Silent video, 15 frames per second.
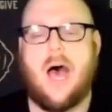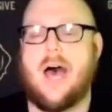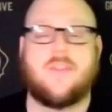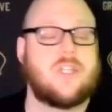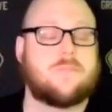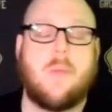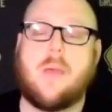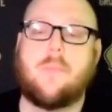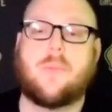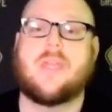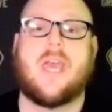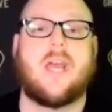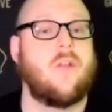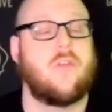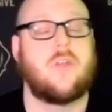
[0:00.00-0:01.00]
This might be
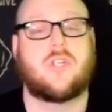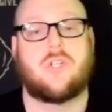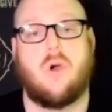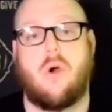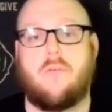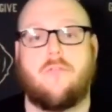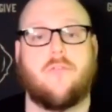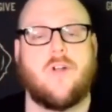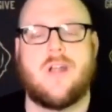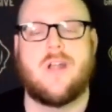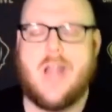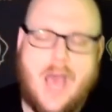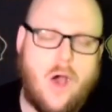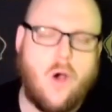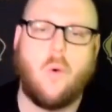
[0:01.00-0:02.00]
the end of the show for
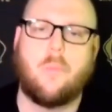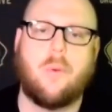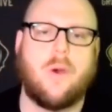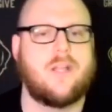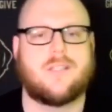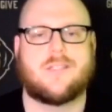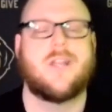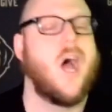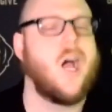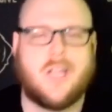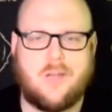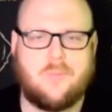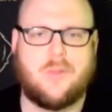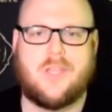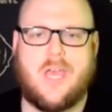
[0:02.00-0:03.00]
now, but it's not
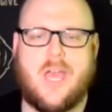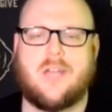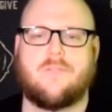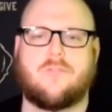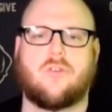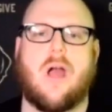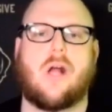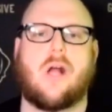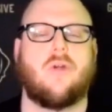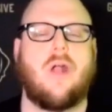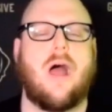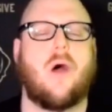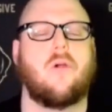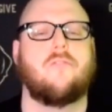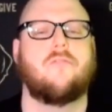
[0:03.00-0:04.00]
going to be the end of Growler
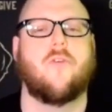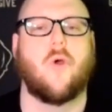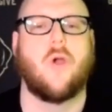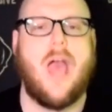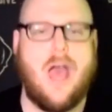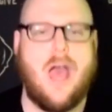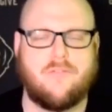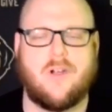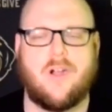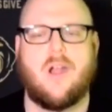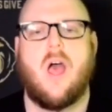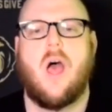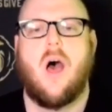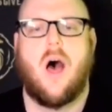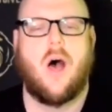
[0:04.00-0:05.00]
Hour forever.
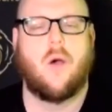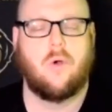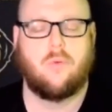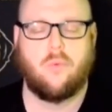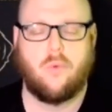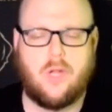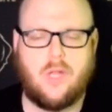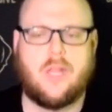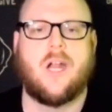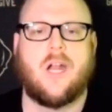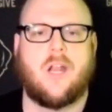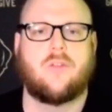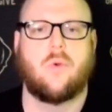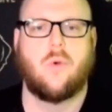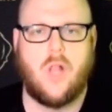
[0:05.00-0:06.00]
We're really going
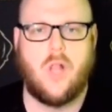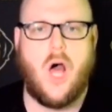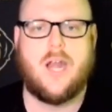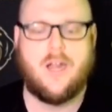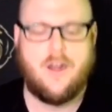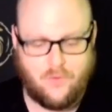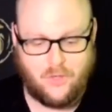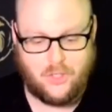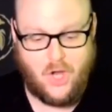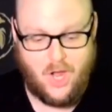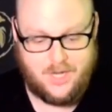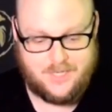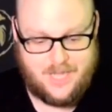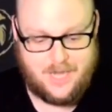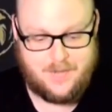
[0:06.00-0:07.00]
to do a lot of different
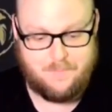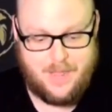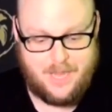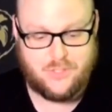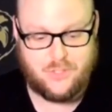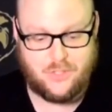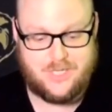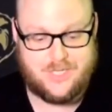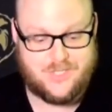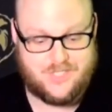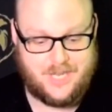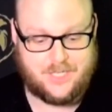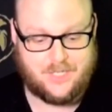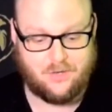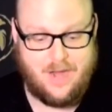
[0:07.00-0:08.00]
content. Make sure you
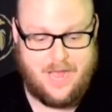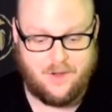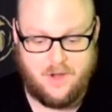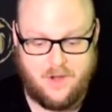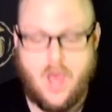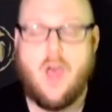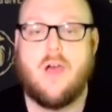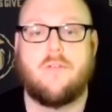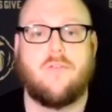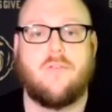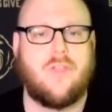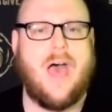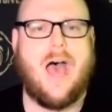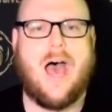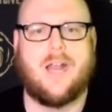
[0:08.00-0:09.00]
stick around for
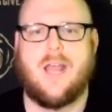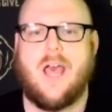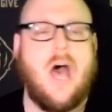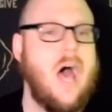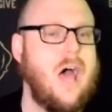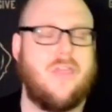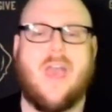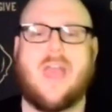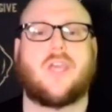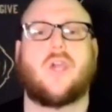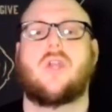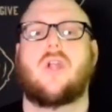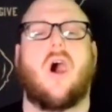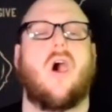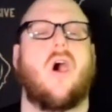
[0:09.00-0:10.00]
that. Thank you
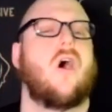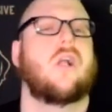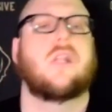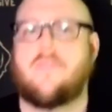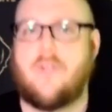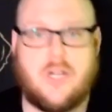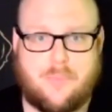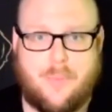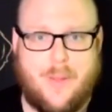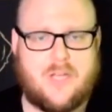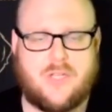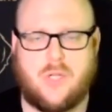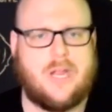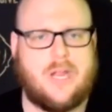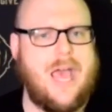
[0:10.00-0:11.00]
to all of our
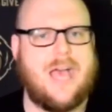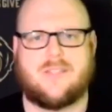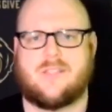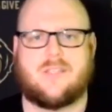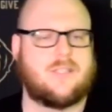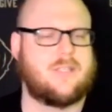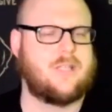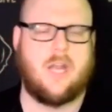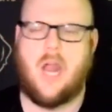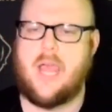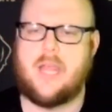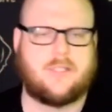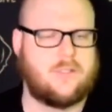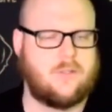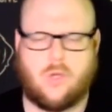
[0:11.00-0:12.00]
special guests.
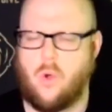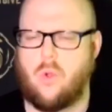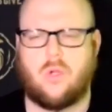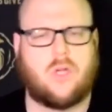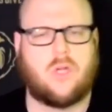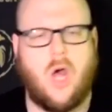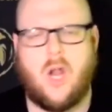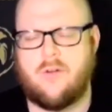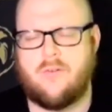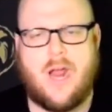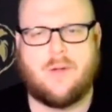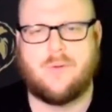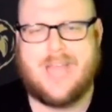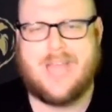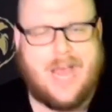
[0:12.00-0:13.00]
Tonight, Colt
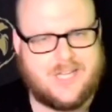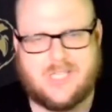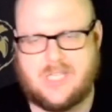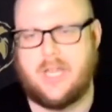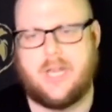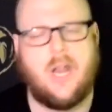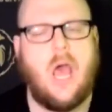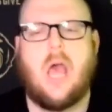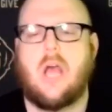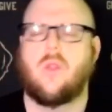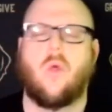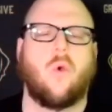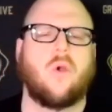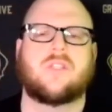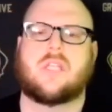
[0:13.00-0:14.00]
Conrad was excellent.
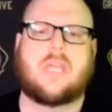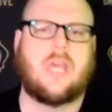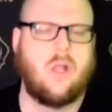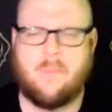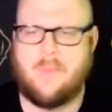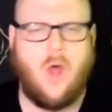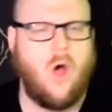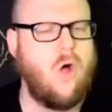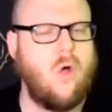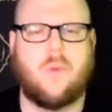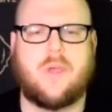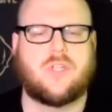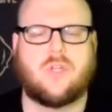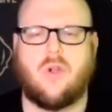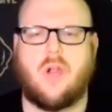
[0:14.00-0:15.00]
Laurence Gilman,
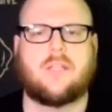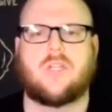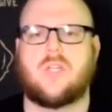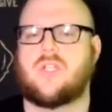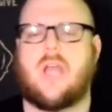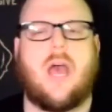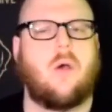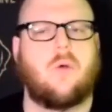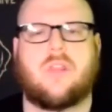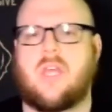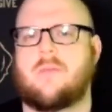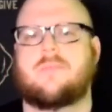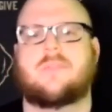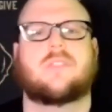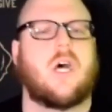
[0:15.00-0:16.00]
always great to chat with
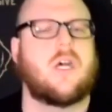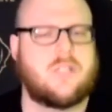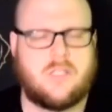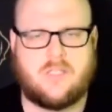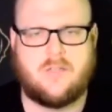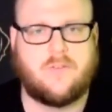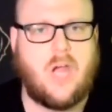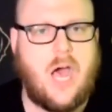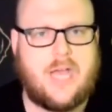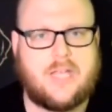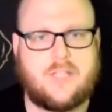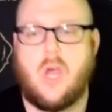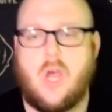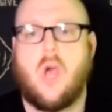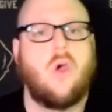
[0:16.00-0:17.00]
him. Dozens of
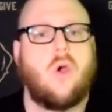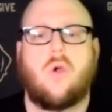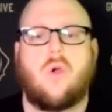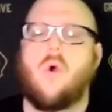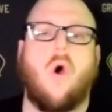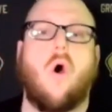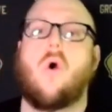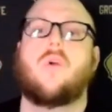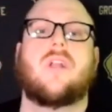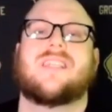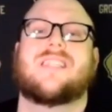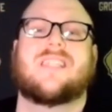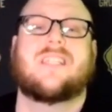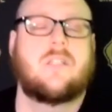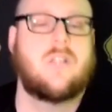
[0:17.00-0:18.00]
guys who owed
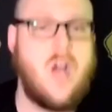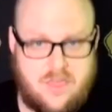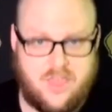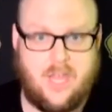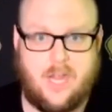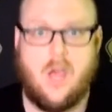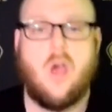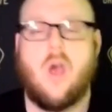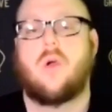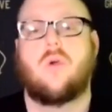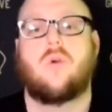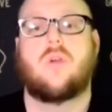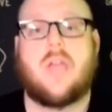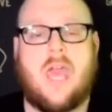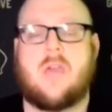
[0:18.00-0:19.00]
us nothing,
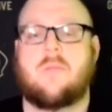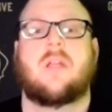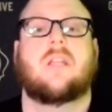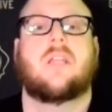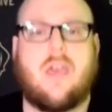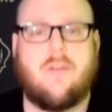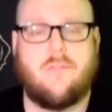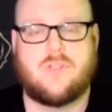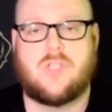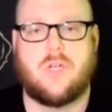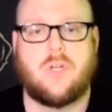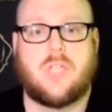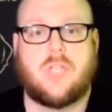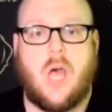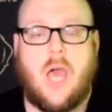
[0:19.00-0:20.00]
who came and gave us
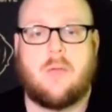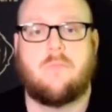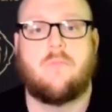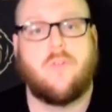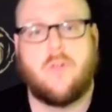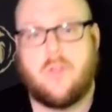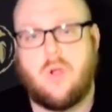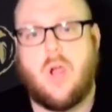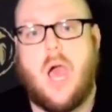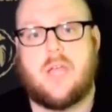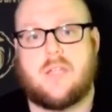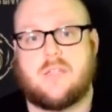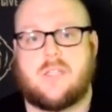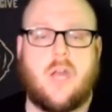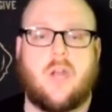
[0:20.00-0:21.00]
their time for you
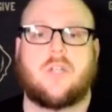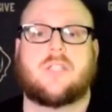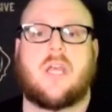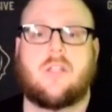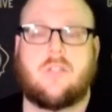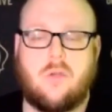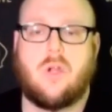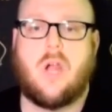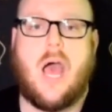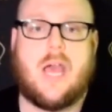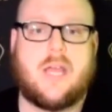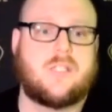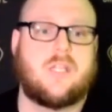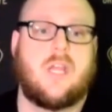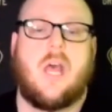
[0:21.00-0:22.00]
guys, to entertain you
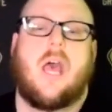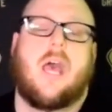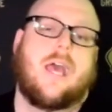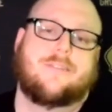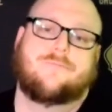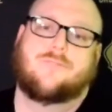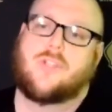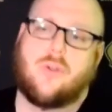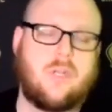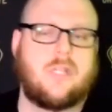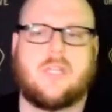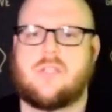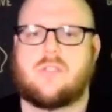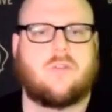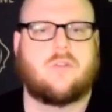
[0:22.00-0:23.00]
guys during
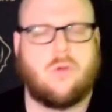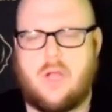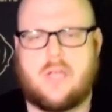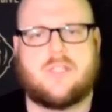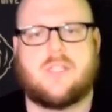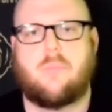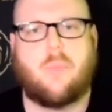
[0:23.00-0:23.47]
this crazy